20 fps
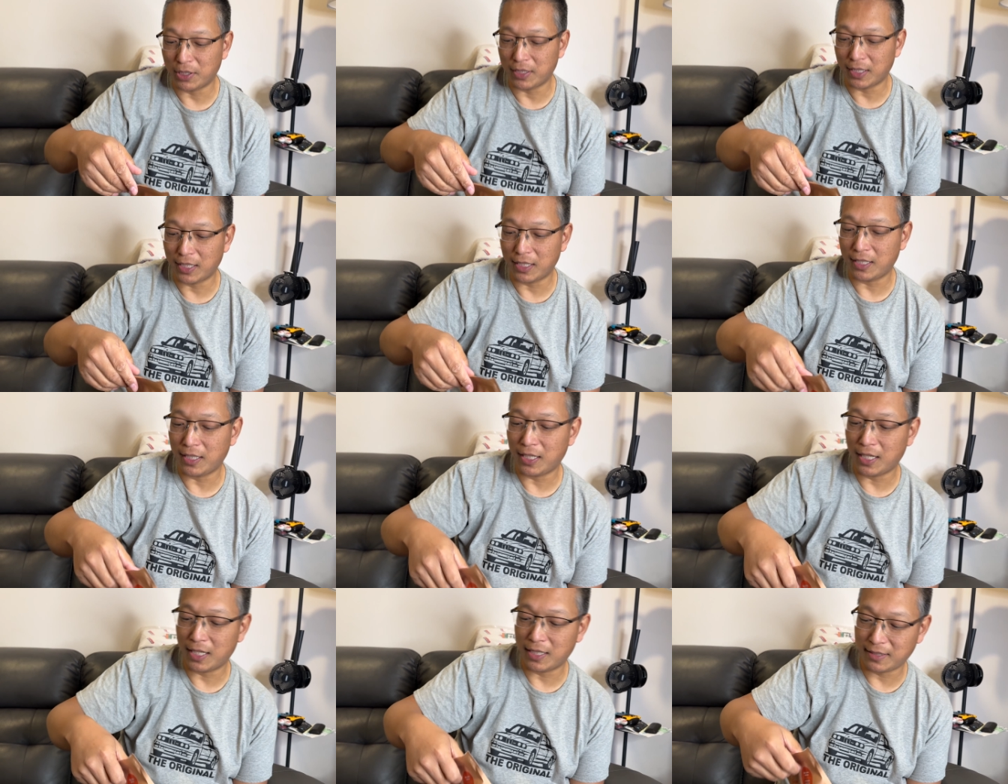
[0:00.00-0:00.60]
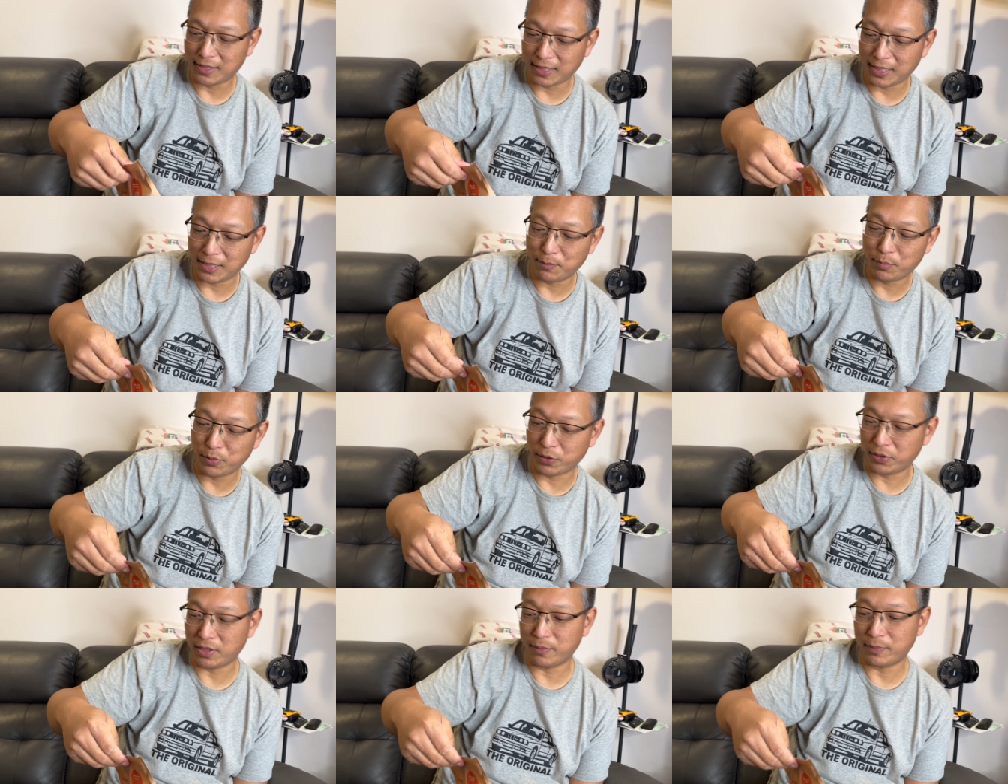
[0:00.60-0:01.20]
lady, has eaten
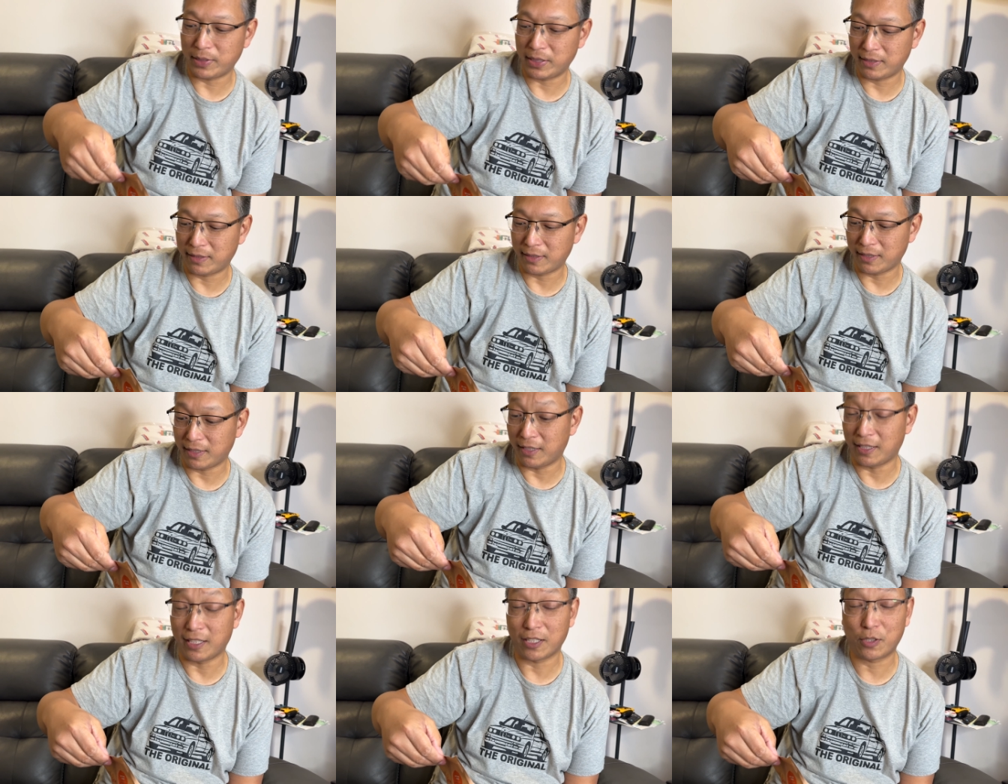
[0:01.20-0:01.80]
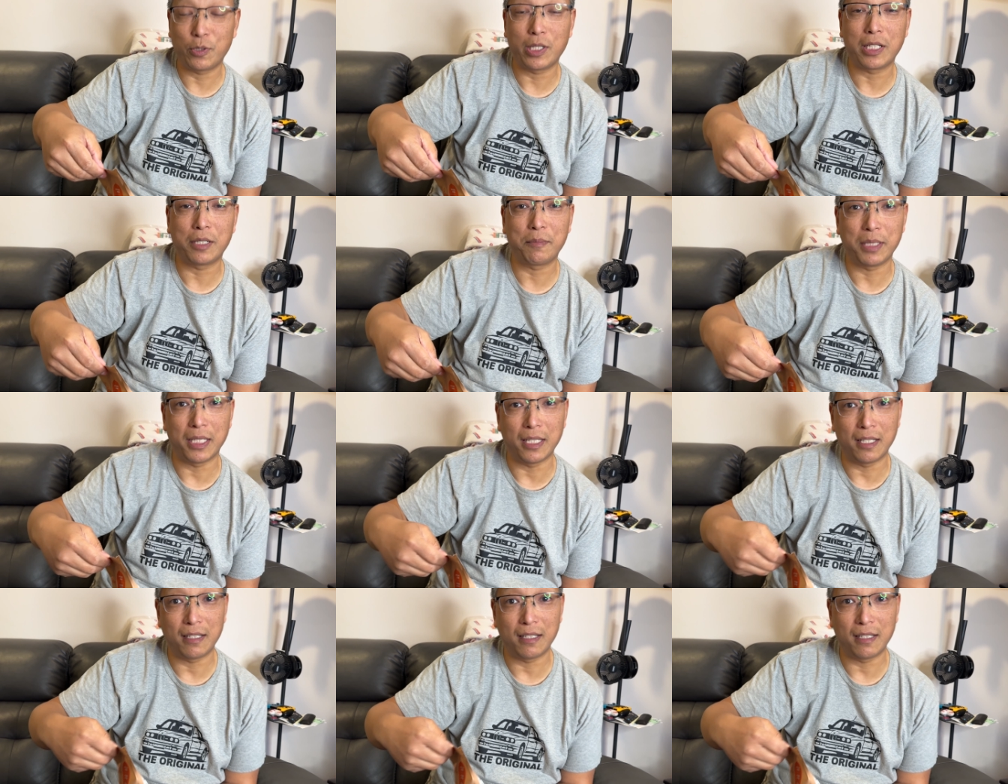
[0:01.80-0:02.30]
persimmons a quite a bit.